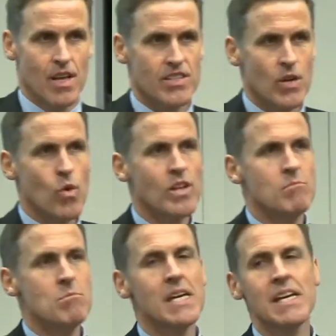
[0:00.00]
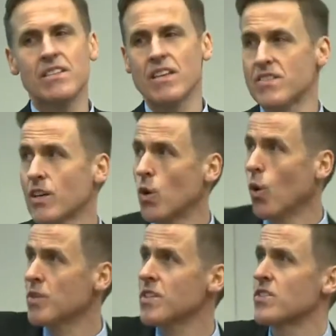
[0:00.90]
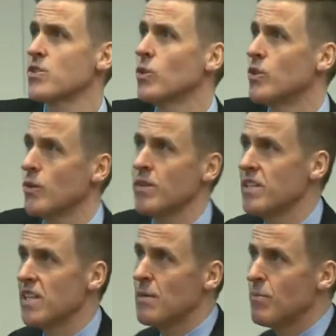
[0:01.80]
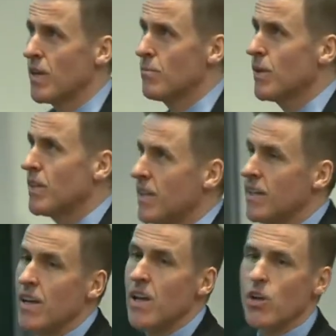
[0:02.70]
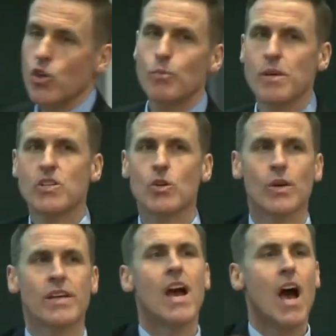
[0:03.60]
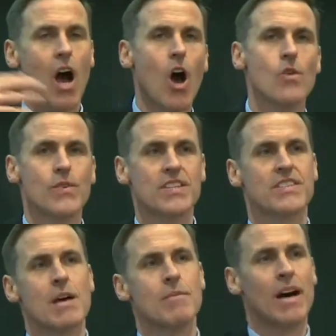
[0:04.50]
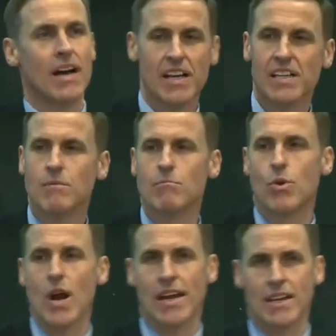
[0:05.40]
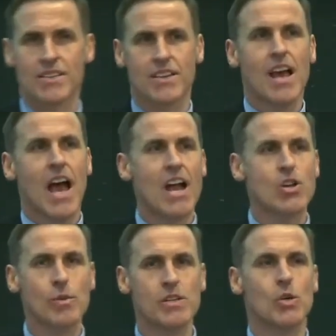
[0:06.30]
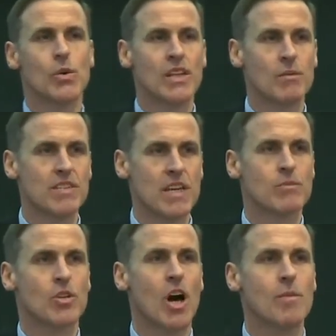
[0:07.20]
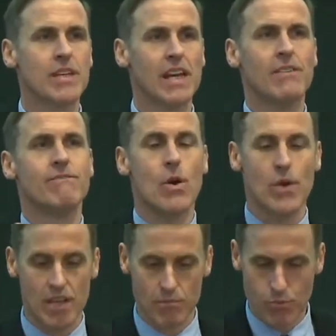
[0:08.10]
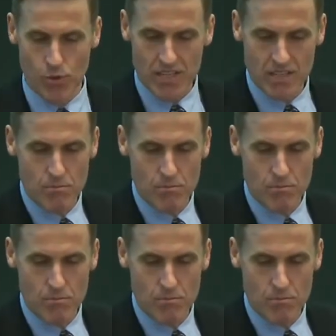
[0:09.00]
So what it means is the courses that you'll do in the DPP, you'll be doing over summer and in breaks, and you'll be doing them sometimes in very compressed